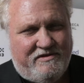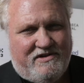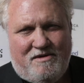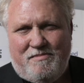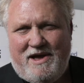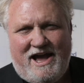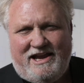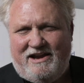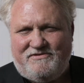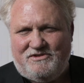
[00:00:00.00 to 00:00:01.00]
We've come
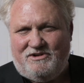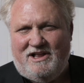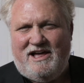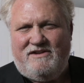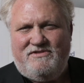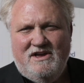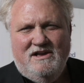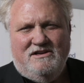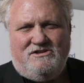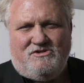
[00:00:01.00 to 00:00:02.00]
back after a lot of
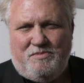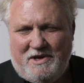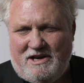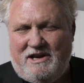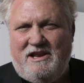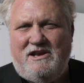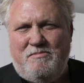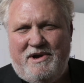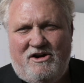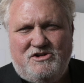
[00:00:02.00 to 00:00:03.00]
stupidity and
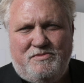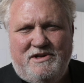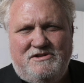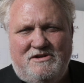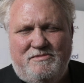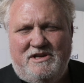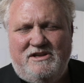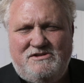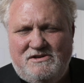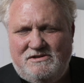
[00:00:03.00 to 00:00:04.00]
embarrassments. I mean,
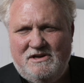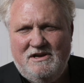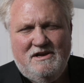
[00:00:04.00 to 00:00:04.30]
this is